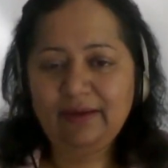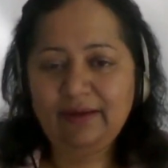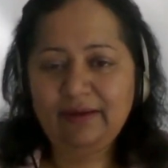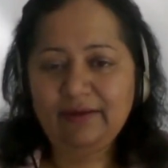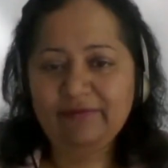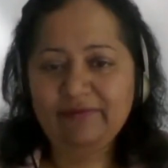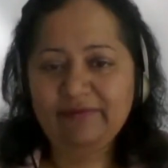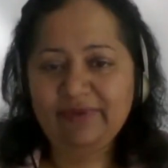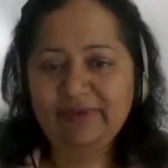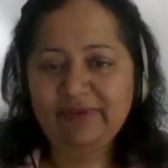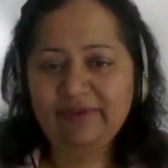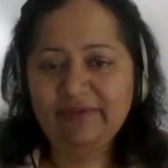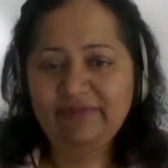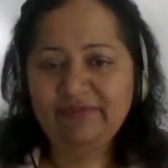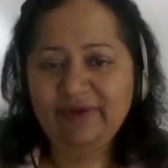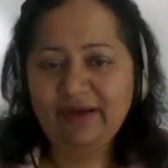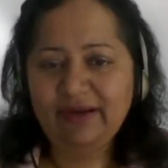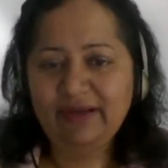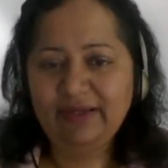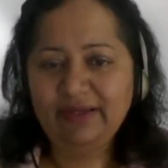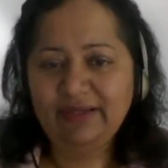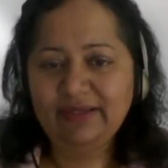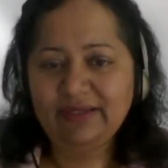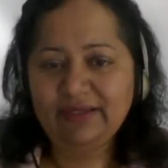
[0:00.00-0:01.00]
we
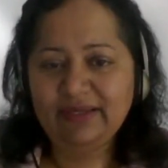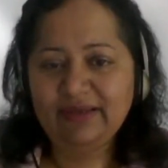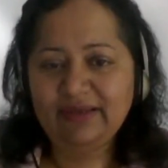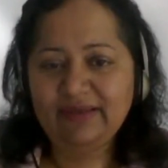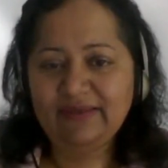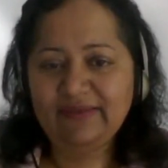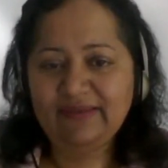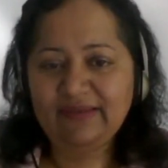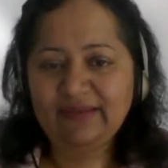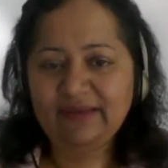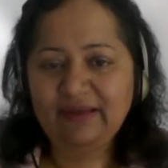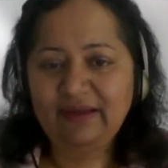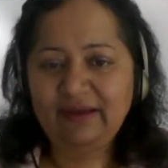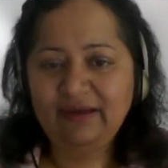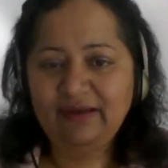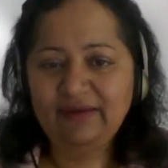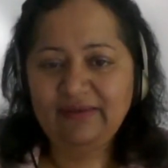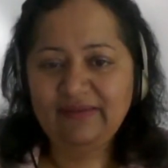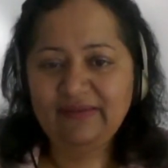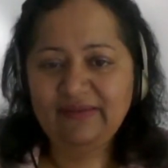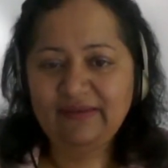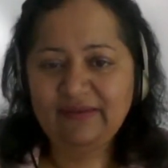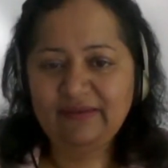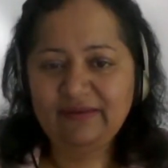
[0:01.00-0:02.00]
find as an
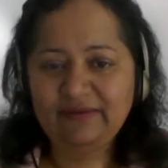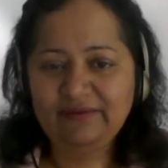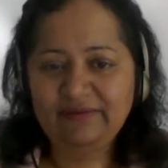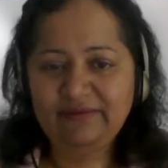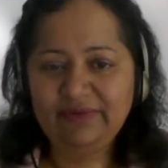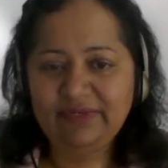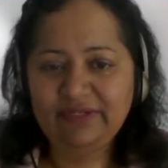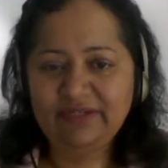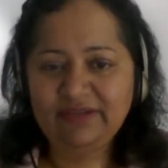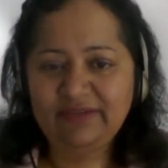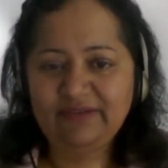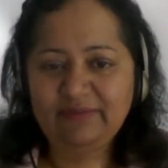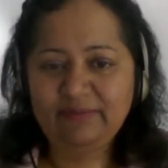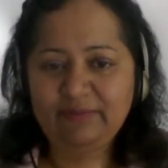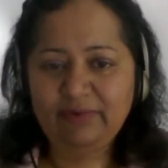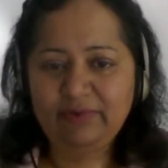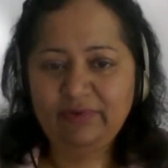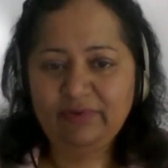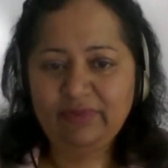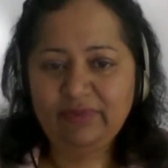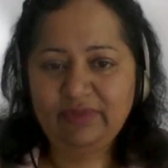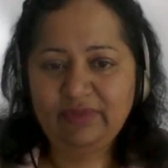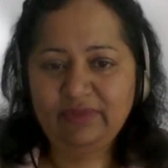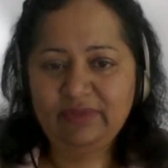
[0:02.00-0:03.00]
answer, which is
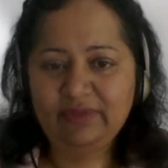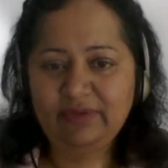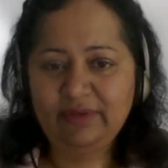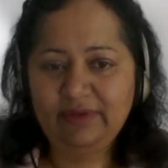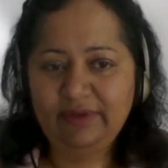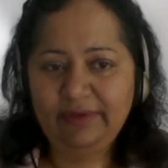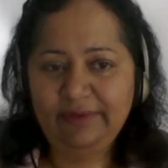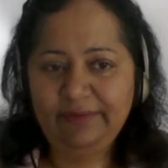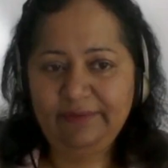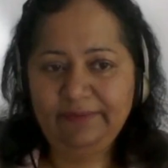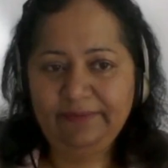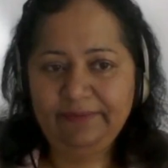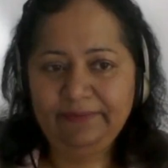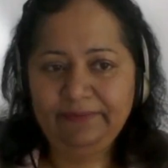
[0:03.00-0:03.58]
both in